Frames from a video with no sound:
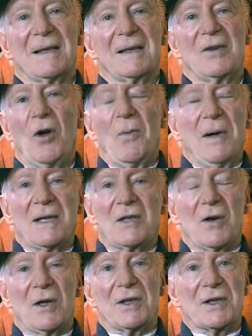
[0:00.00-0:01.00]
Nobody's
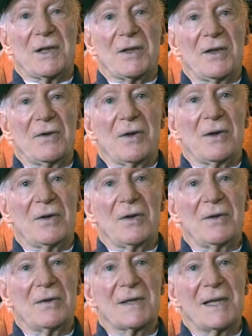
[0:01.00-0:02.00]
going
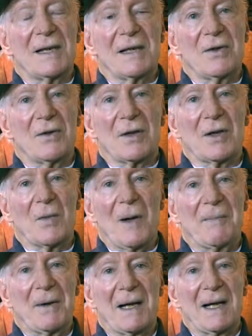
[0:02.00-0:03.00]
to send a nuclear
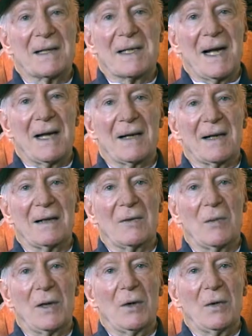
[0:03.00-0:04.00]
weapon against Canada.
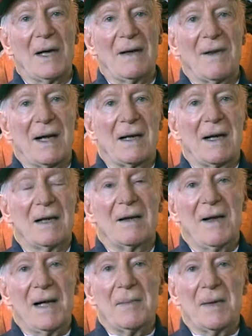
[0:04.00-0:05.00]
We don't have that kind of
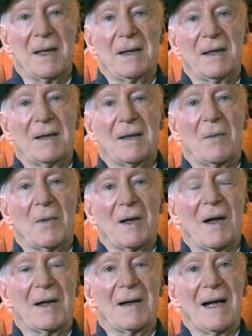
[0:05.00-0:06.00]
enemy, and we're
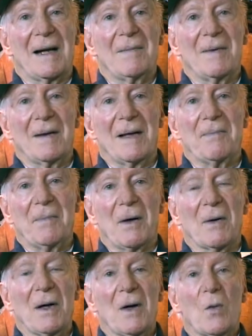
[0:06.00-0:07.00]
not that
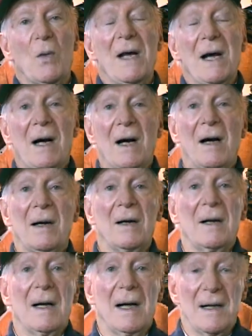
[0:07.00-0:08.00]
powerful. We are,
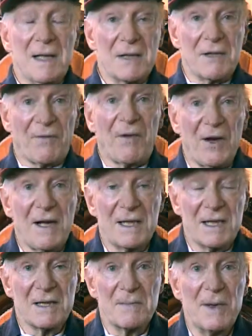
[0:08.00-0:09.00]
and this phrase
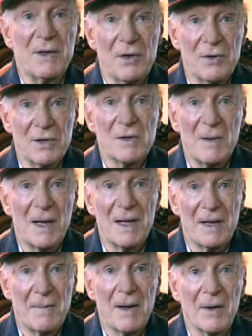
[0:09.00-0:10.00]
has been used by the
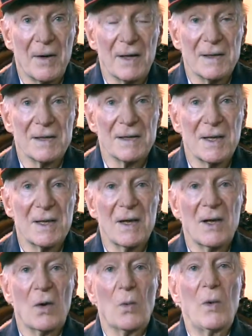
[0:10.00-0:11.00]
Americans,
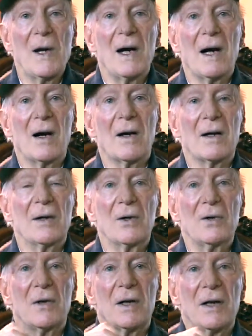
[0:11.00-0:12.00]
we are a
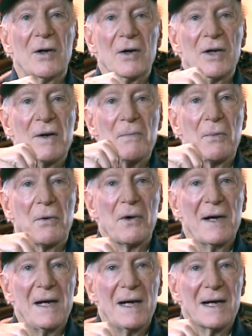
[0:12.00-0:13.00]
nuclear
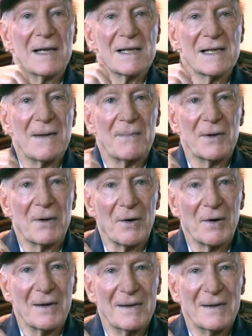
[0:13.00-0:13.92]
debris acceptor.